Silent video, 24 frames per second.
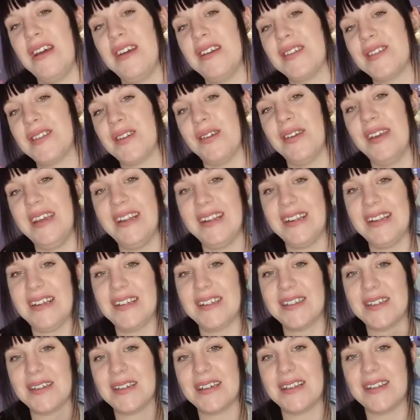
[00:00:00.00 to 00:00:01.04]
So in
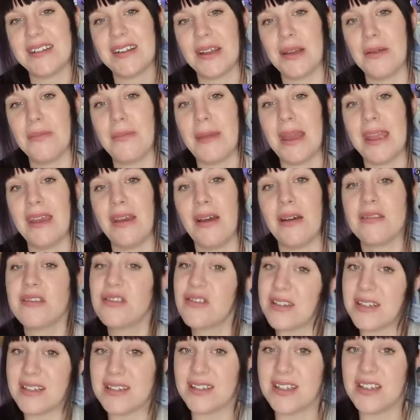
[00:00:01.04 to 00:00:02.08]
this, it's like a makeup
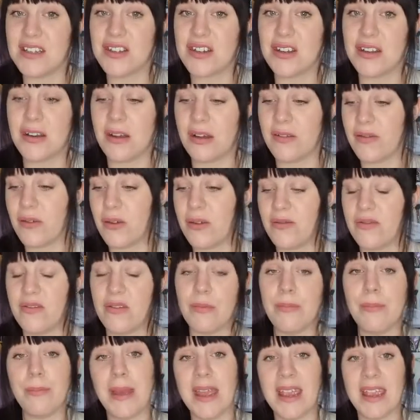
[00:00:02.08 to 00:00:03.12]
transition. I've gone
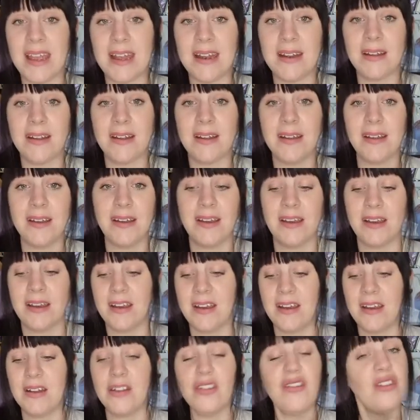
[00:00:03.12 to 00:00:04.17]
from minging
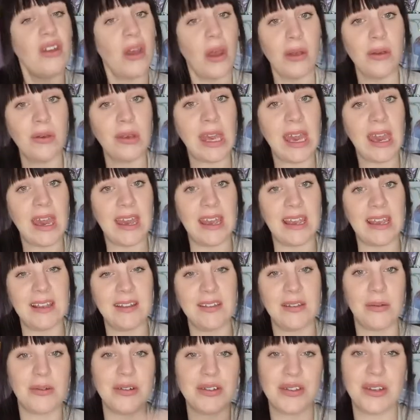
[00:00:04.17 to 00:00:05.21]
to okay,
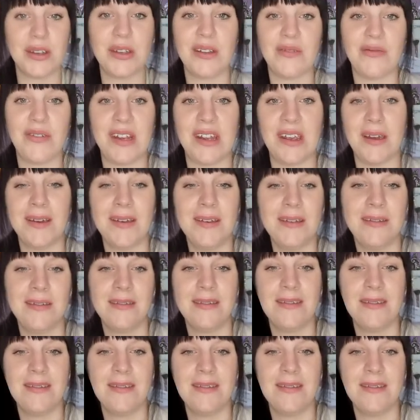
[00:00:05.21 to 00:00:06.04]
so I'll show you the video.